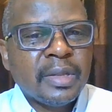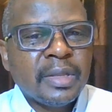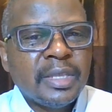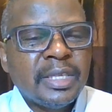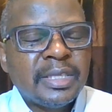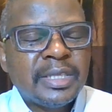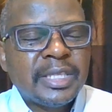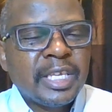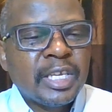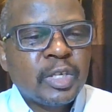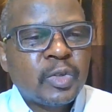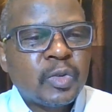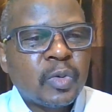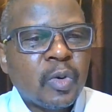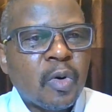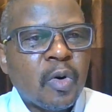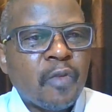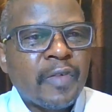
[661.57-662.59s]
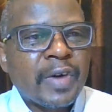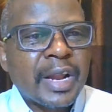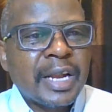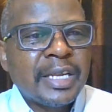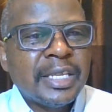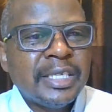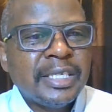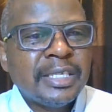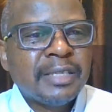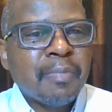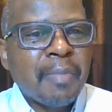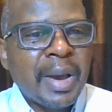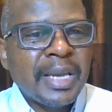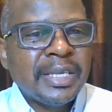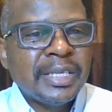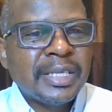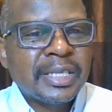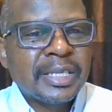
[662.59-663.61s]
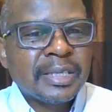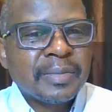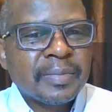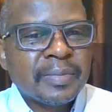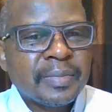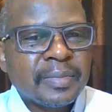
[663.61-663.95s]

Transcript: this thing to overrun his mind.